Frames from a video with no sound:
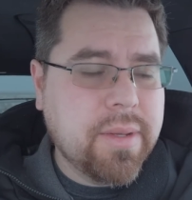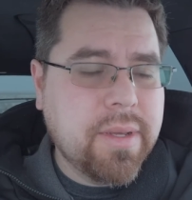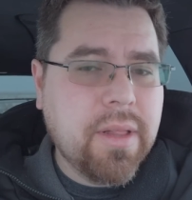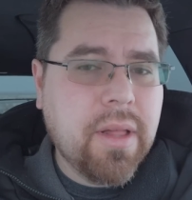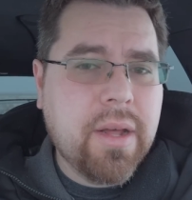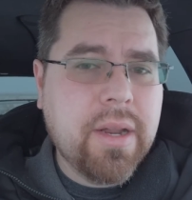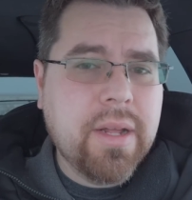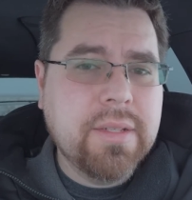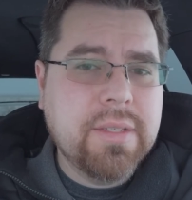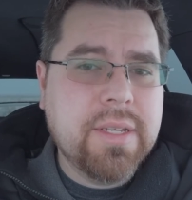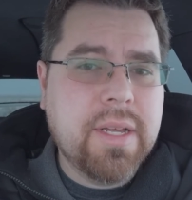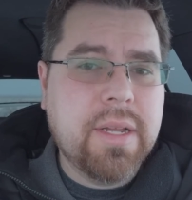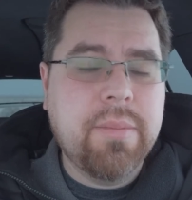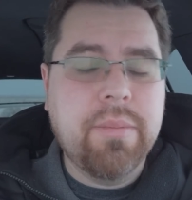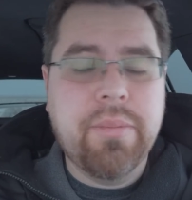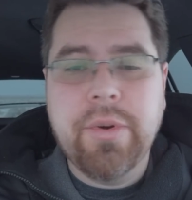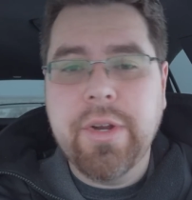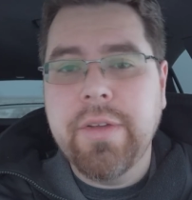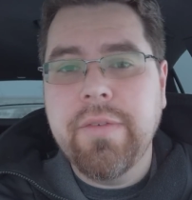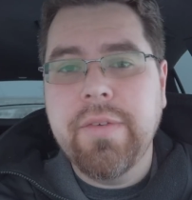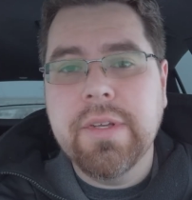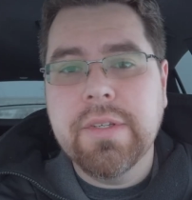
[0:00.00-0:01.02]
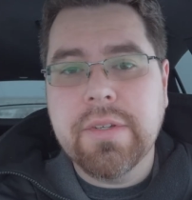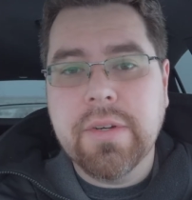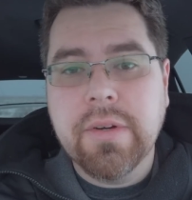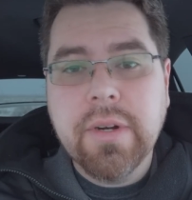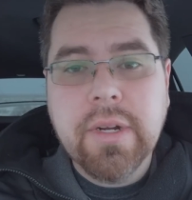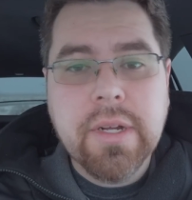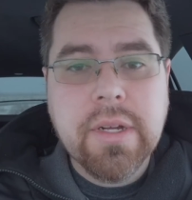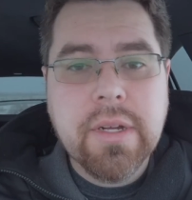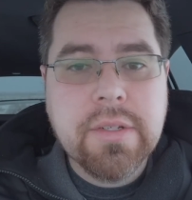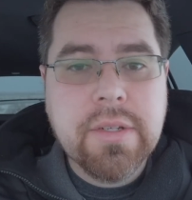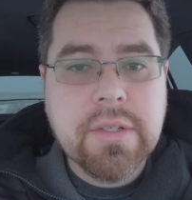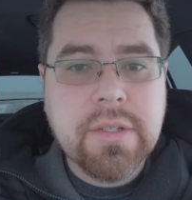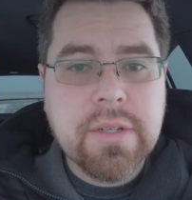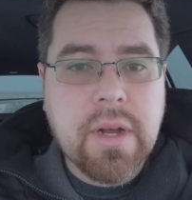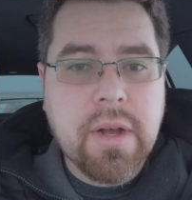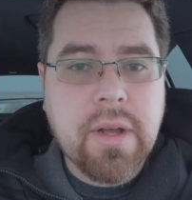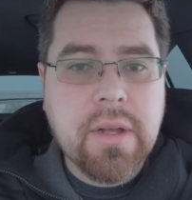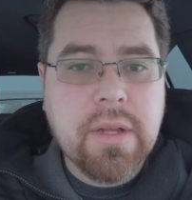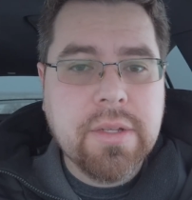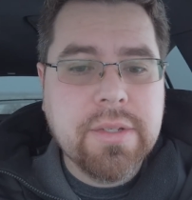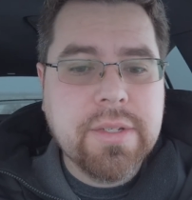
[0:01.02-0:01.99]
Elon had said in previous earnings
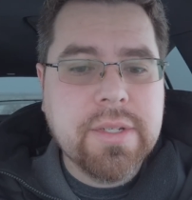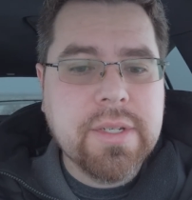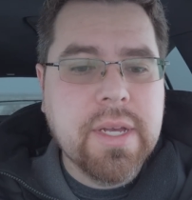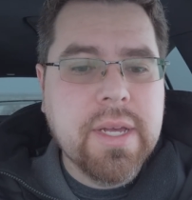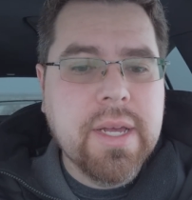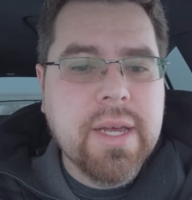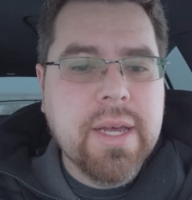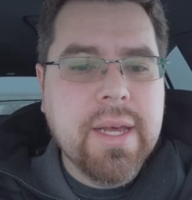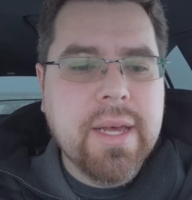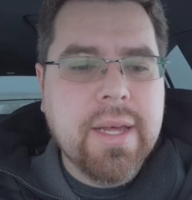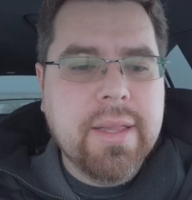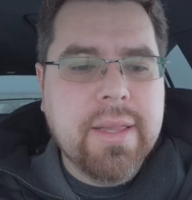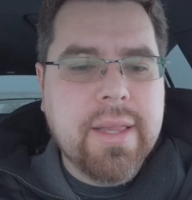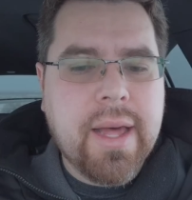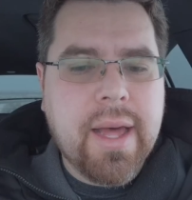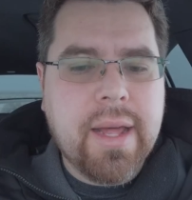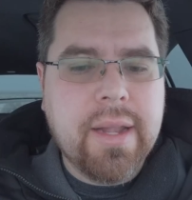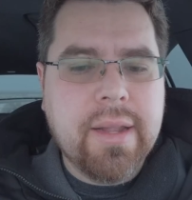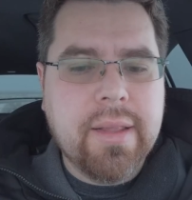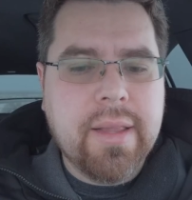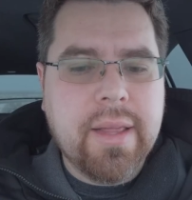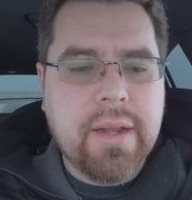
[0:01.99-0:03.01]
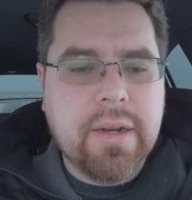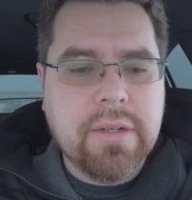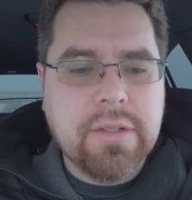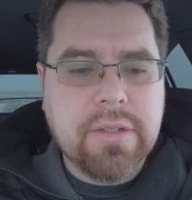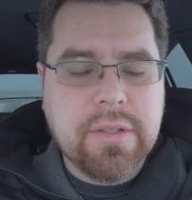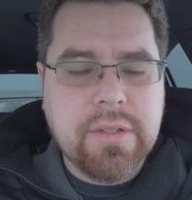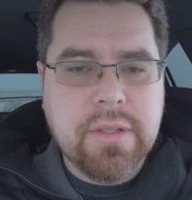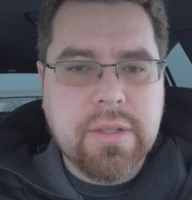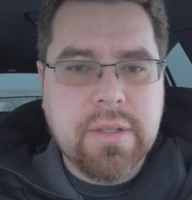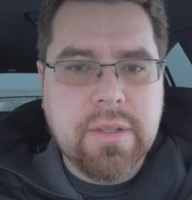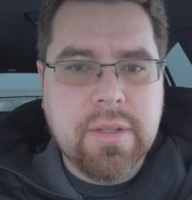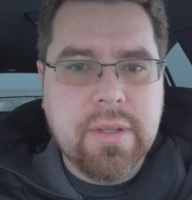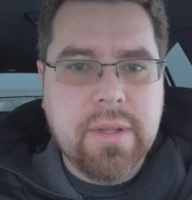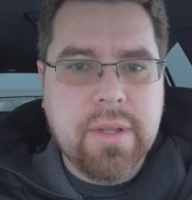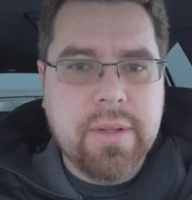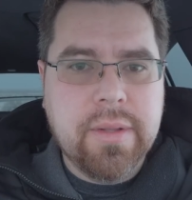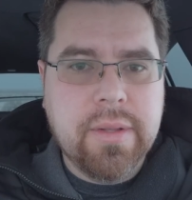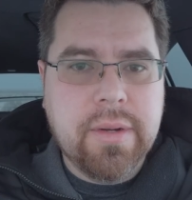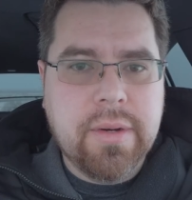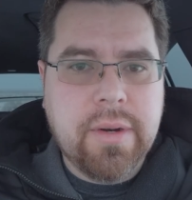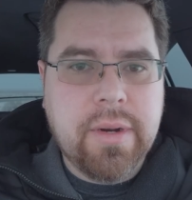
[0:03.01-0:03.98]
calls that there
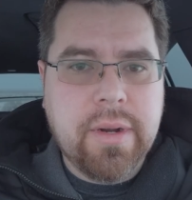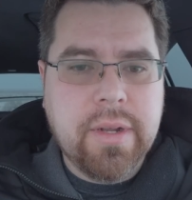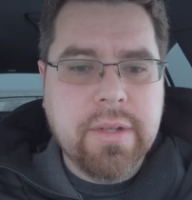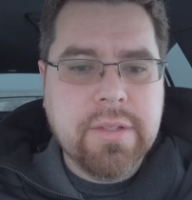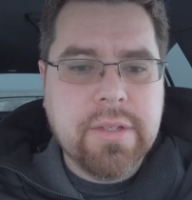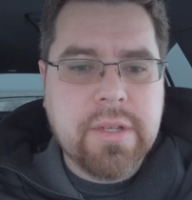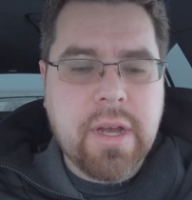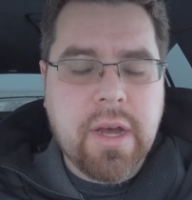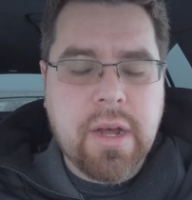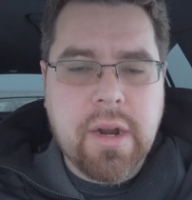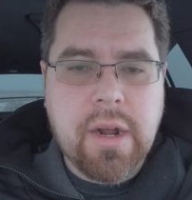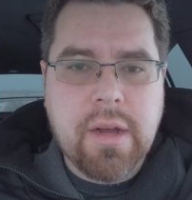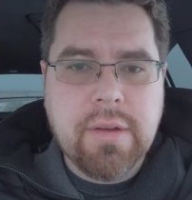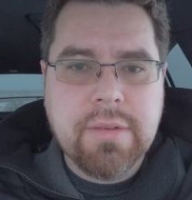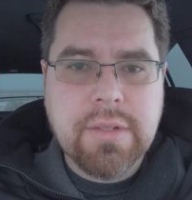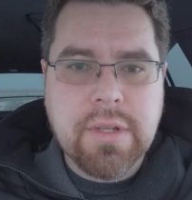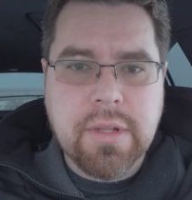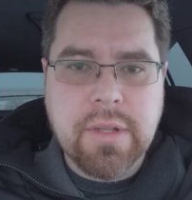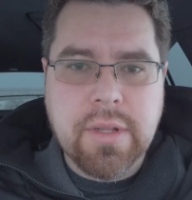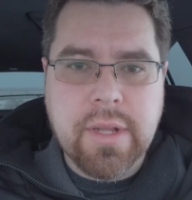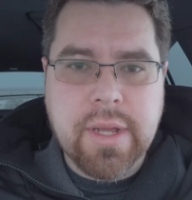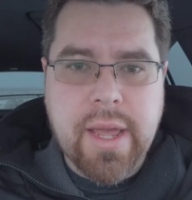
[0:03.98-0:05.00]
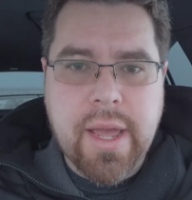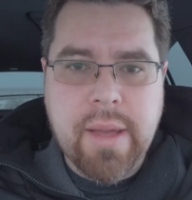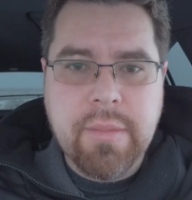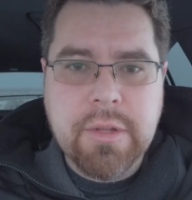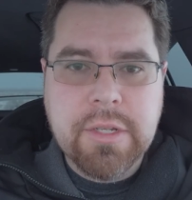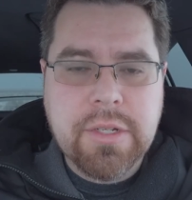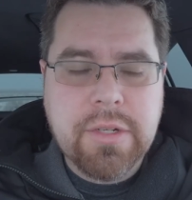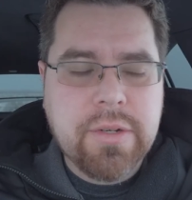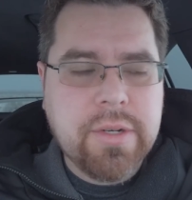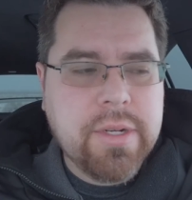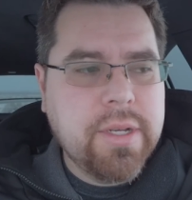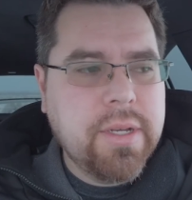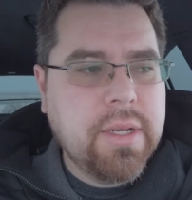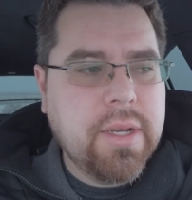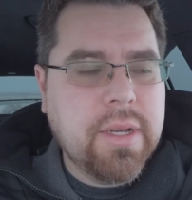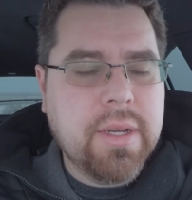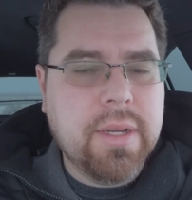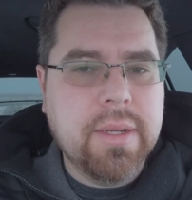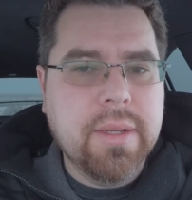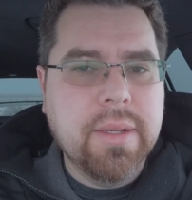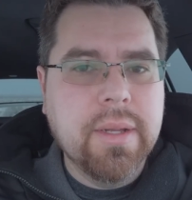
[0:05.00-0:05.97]
is cutoffs on the
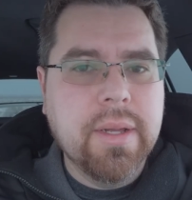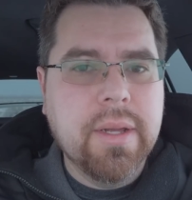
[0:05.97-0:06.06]
chemistry